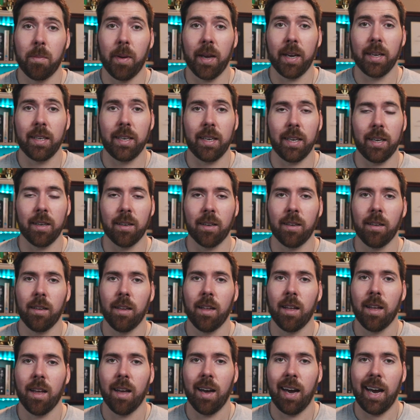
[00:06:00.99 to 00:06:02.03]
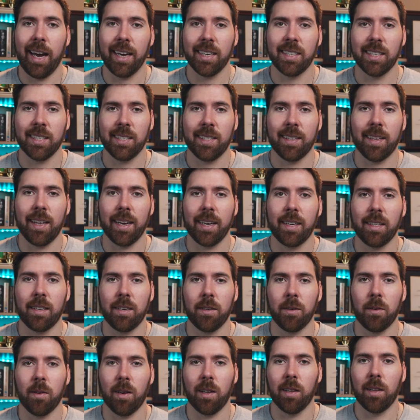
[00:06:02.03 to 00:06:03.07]
big deal. I just like
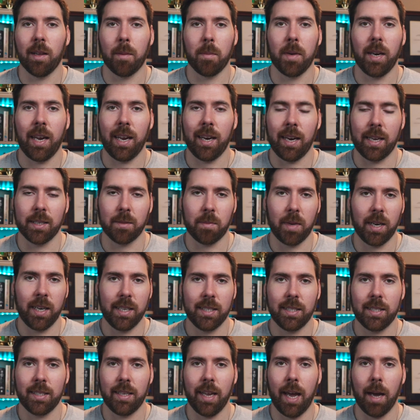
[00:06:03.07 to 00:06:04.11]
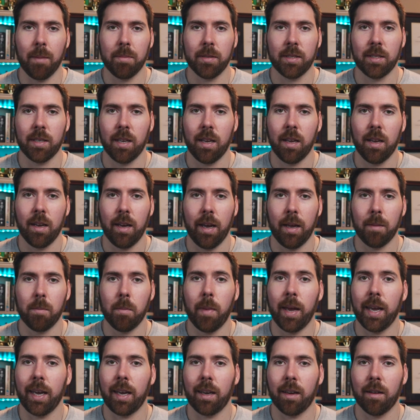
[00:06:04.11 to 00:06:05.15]
to eliminate as many steps and
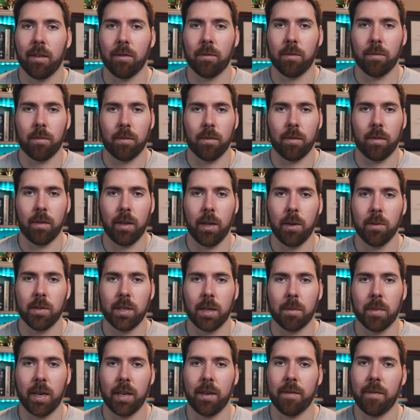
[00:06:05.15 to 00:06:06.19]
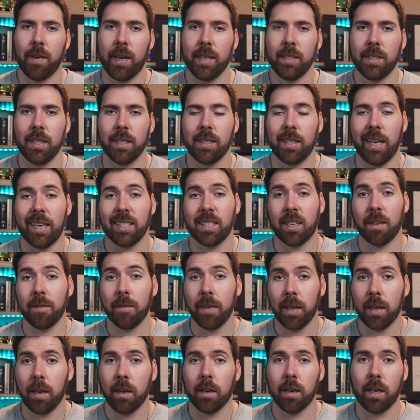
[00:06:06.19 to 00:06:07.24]
make using my devices as
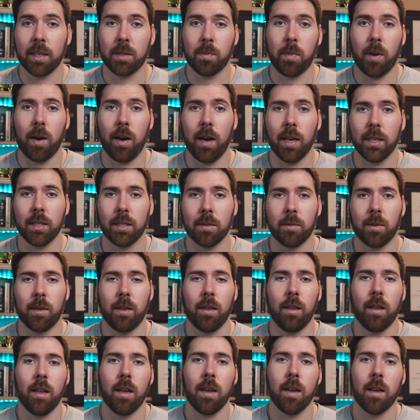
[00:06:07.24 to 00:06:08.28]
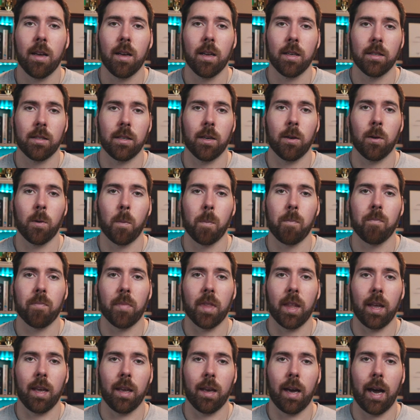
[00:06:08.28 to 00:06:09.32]
convenient as possible. So
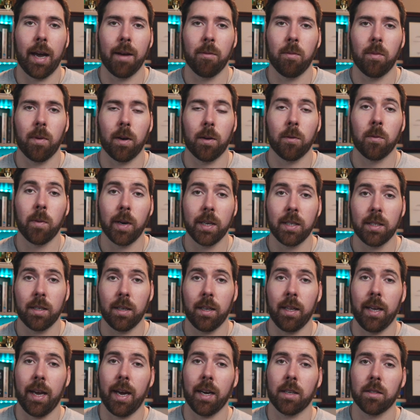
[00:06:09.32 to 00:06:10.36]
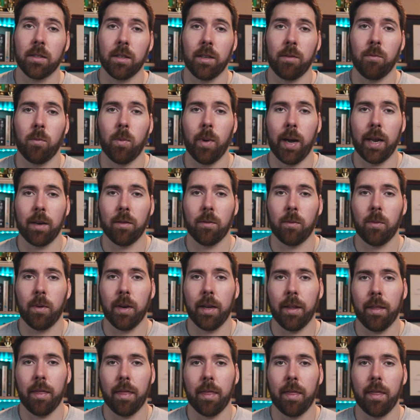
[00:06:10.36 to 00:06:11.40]
I originally actually went
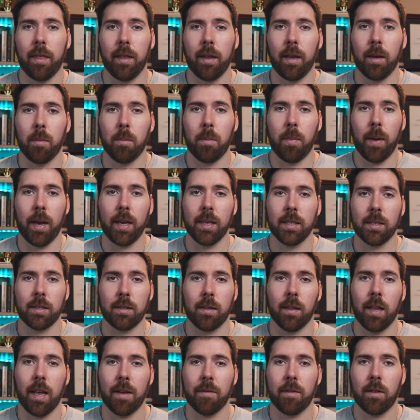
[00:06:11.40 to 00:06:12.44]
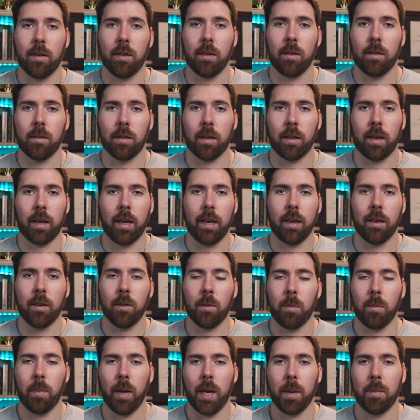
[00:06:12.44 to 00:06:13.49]
with the base level
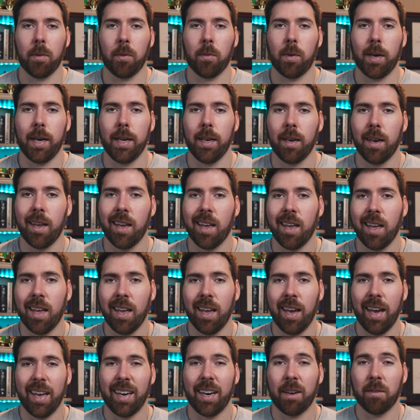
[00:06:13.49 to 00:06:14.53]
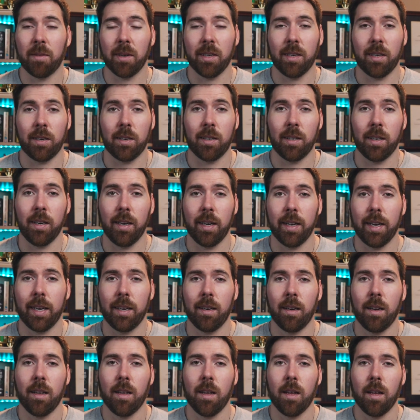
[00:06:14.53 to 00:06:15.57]
Kindle Paperwhite and I returned it